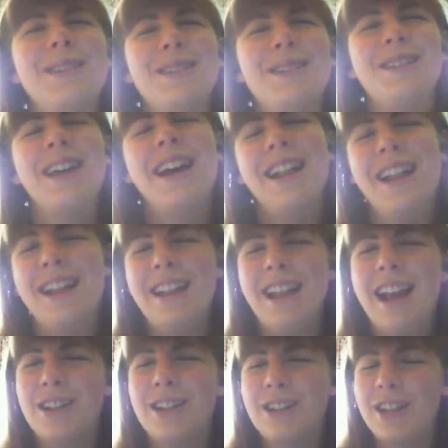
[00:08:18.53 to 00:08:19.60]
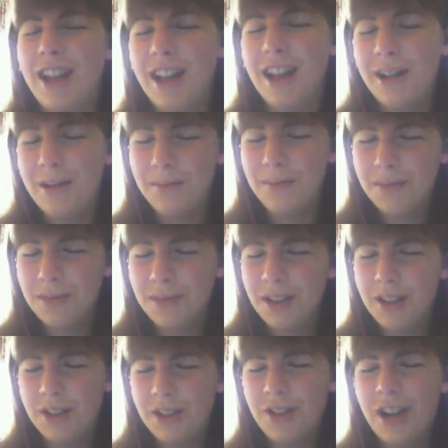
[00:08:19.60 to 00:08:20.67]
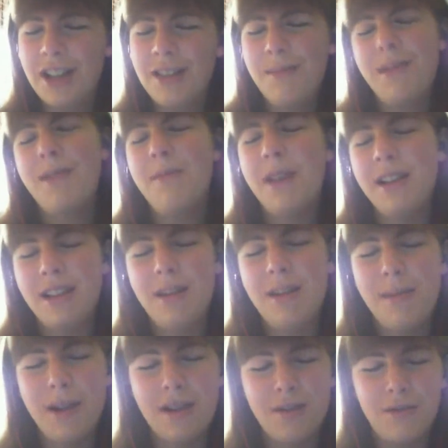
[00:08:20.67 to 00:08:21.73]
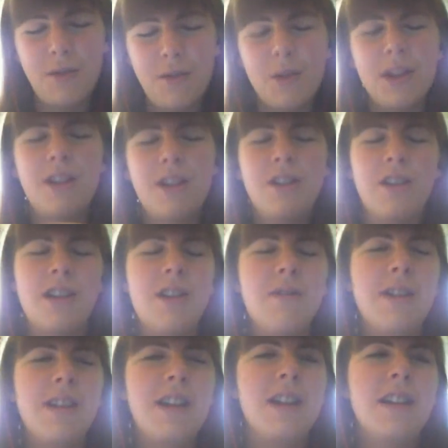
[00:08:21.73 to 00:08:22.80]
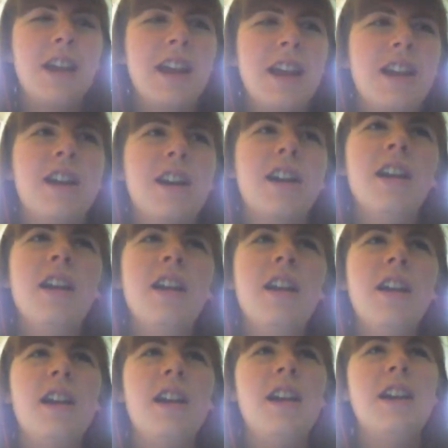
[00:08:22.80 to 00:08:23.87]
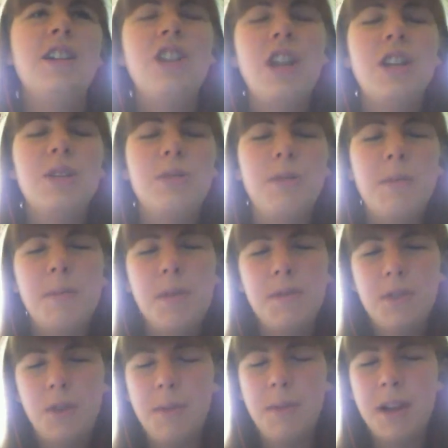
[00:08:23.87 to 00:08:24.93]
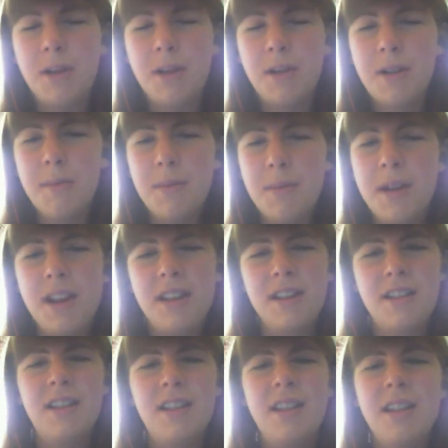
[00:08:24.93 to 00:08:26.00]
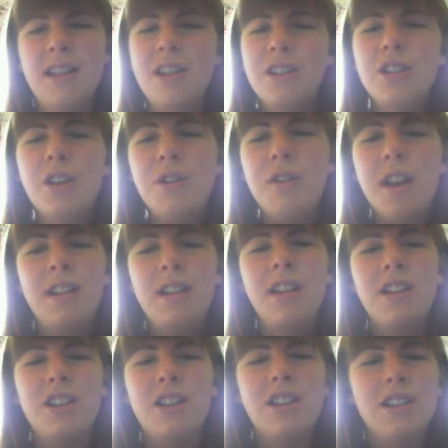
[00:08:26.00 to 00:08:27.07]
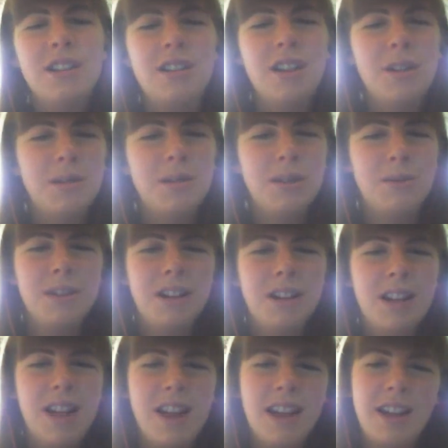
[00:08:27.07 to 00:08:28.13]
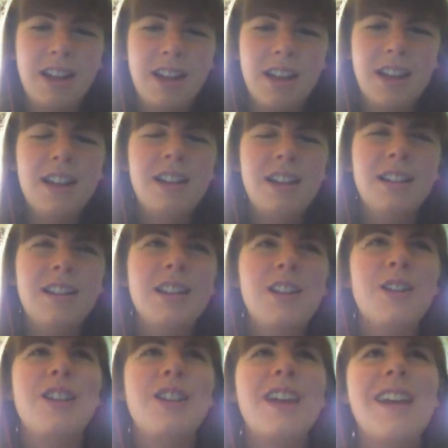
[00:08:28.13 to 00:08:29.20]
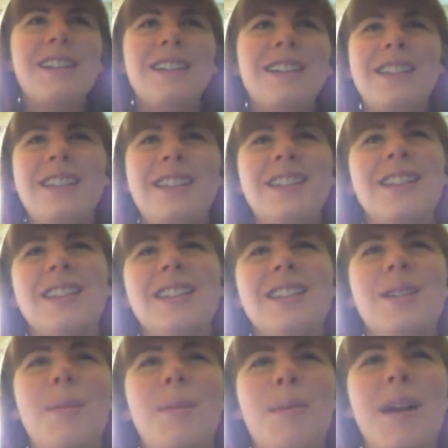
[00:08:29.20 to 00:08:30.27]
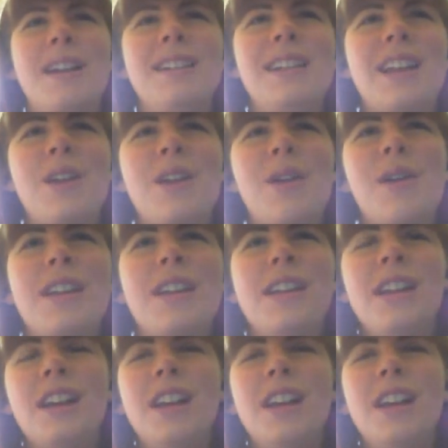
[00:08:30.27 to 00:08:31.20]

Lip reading: do that. And they actually tried to minimize the amount of oily cooking we did that year. It changed when we moved to a bigger room, but there's no ventilation, so it was really little things surprising you. And